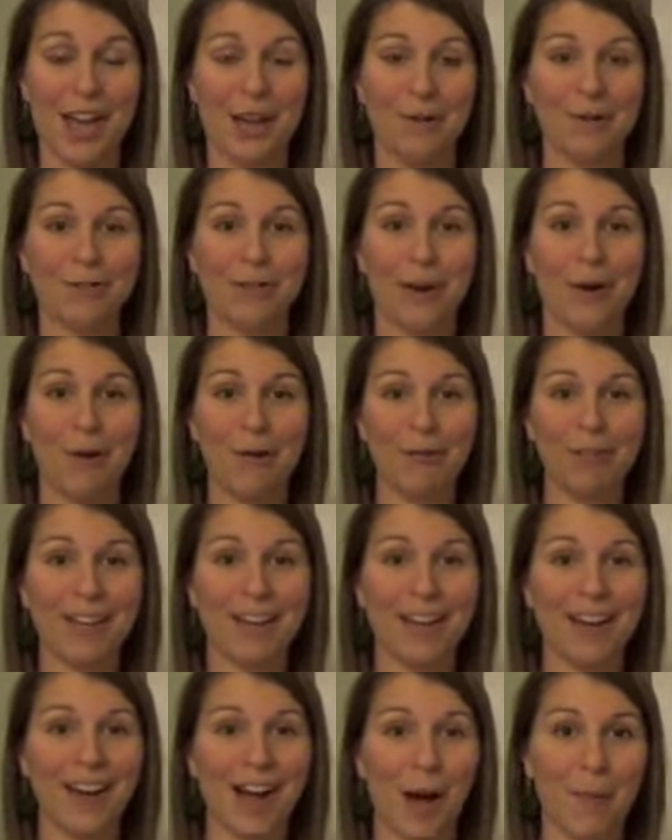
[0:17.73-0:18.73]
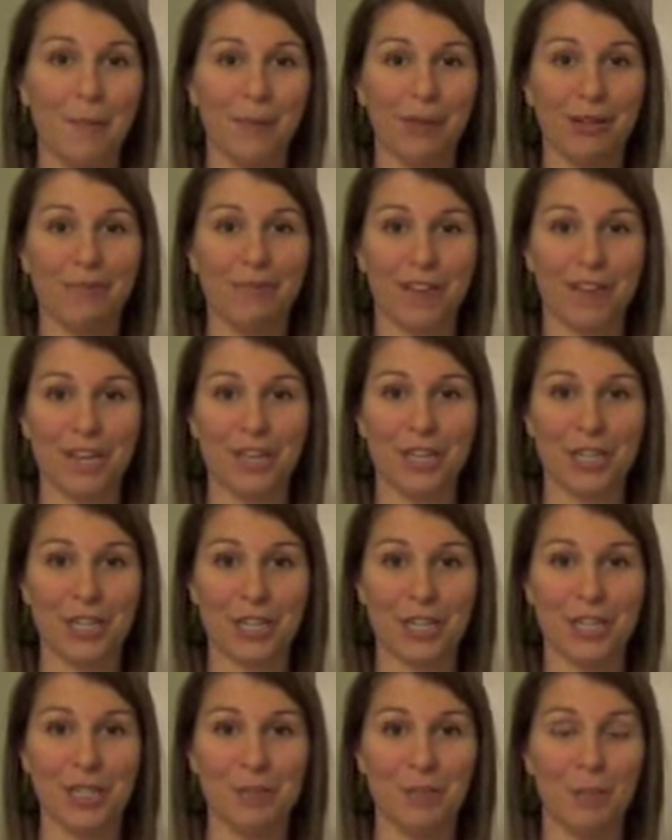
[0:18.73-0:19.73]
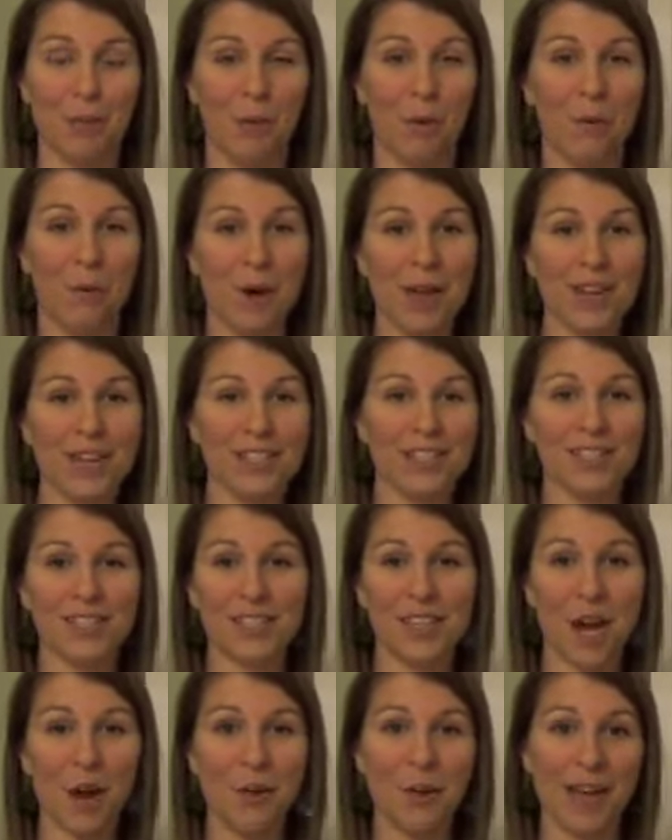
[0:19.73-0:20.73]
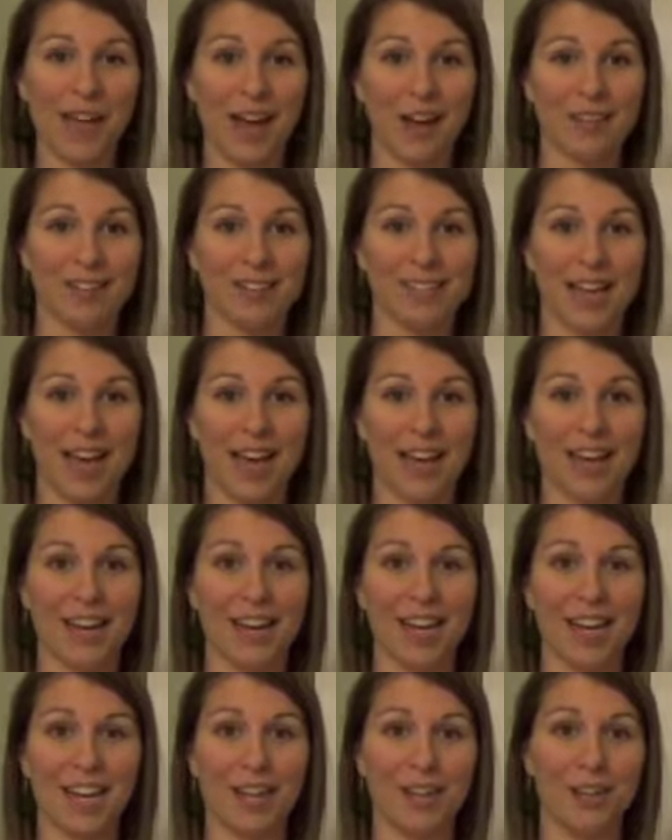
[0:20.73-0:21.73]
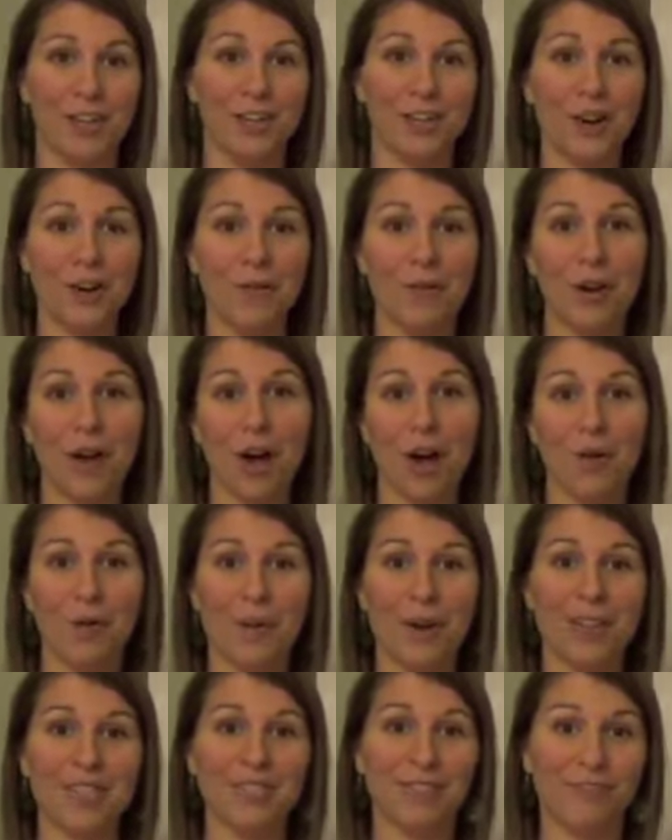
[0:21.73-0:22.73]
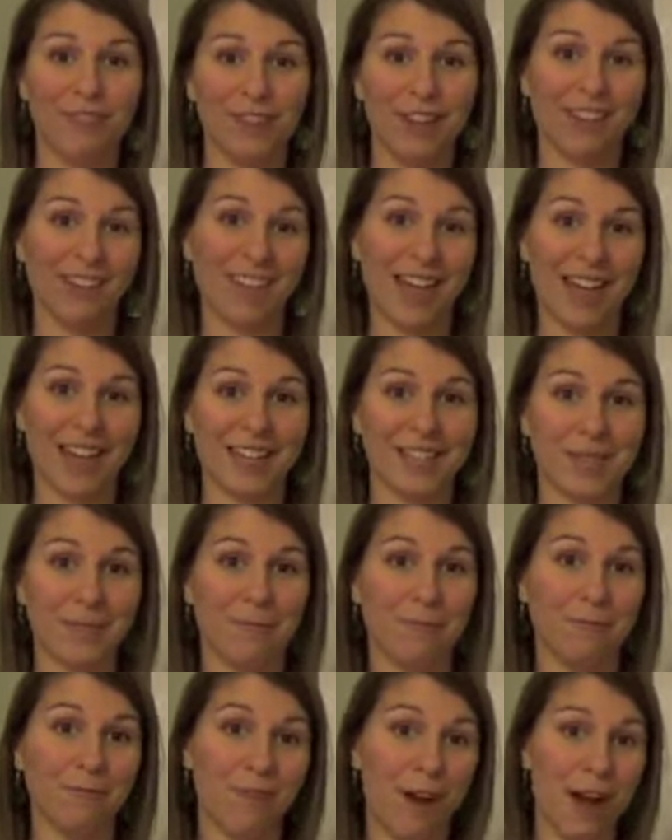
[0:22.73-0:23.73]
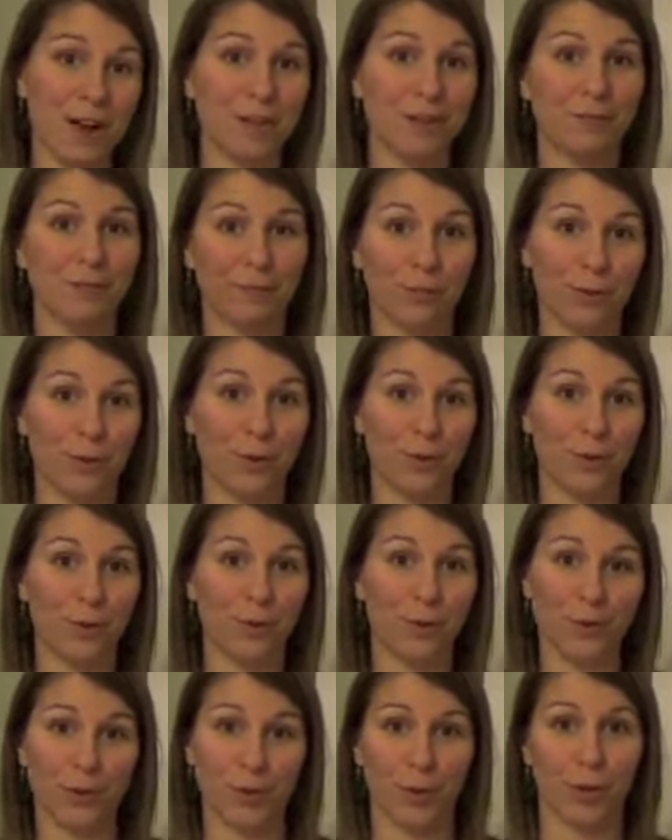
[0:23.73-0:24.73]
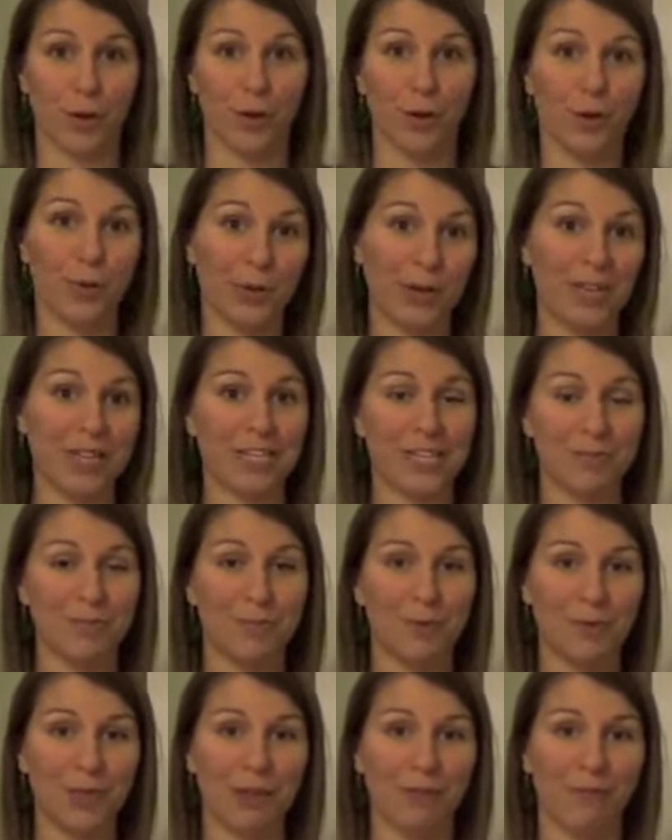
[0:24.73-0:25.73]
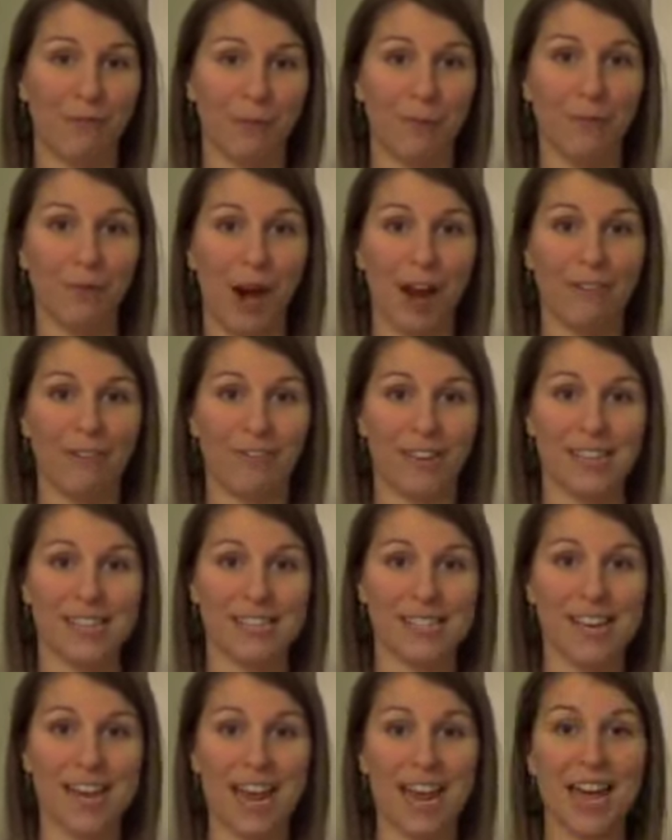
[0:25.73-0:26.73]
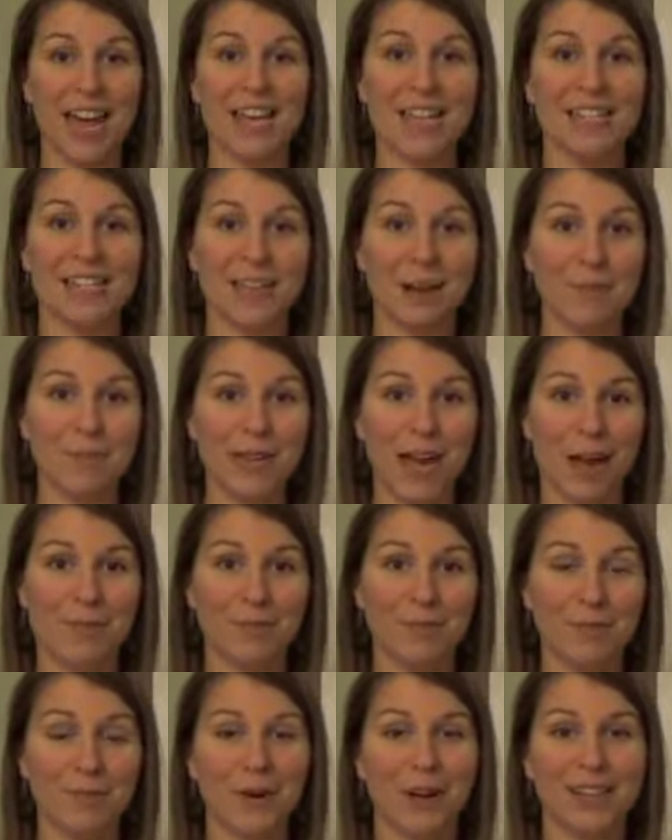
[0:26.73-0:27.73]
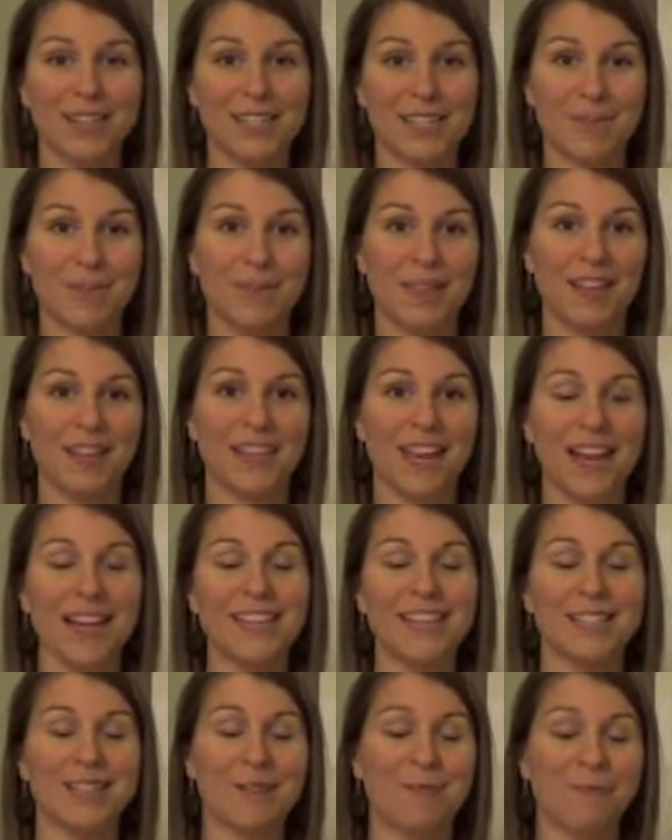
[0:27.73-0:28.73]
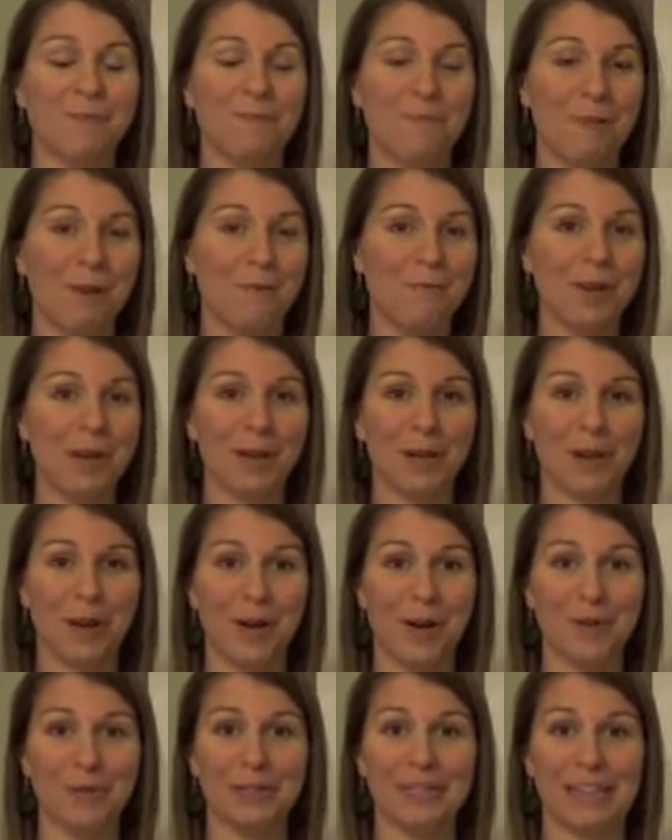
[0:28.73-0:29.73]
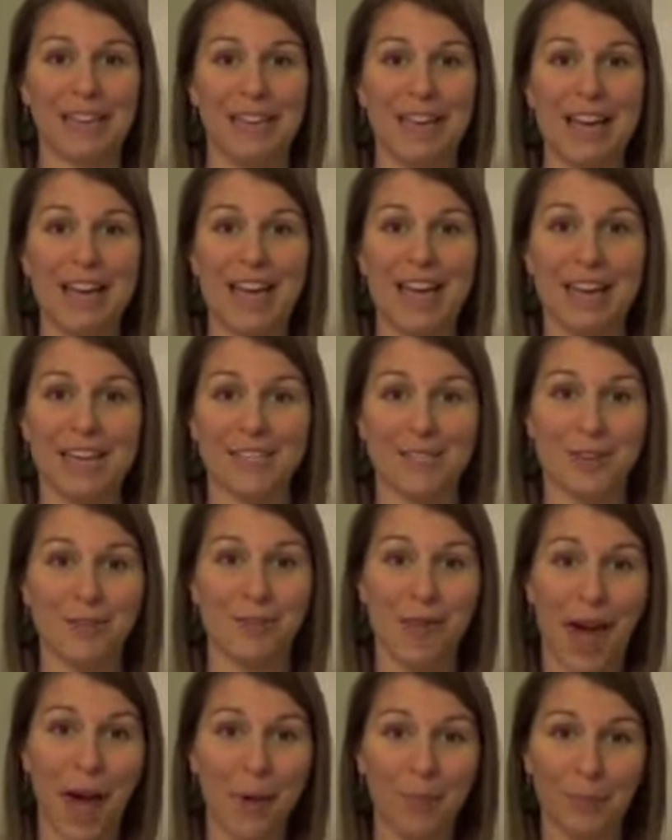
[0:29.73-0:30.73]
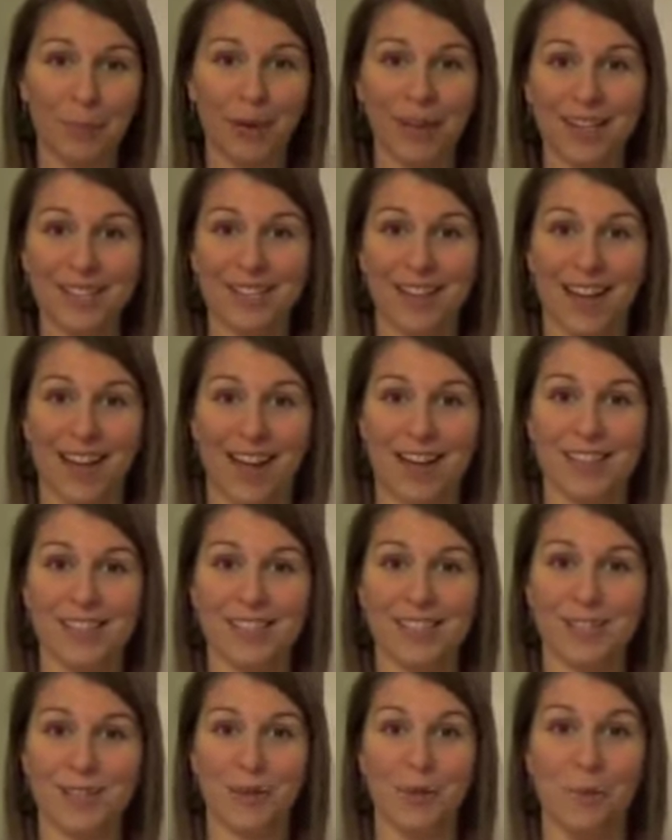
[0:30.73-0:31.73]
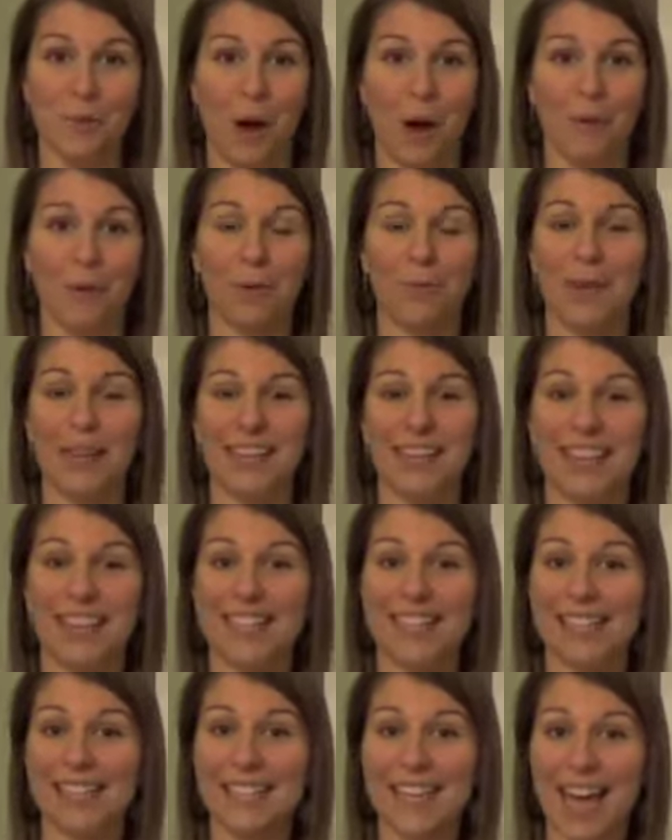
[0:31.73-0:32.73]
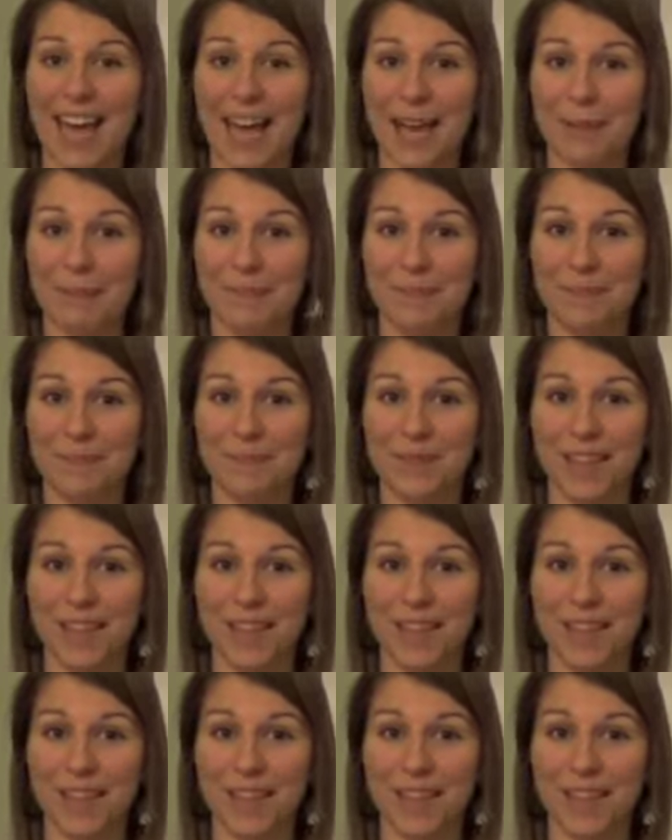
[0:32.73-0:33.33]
It was only a couple of inches, but when it's snowy outside, you don't always feel like some fresh fruit or a green smoothie for breakfast. Sometimes you want something nice and warm and cozy, and so that brings us to what we're making today.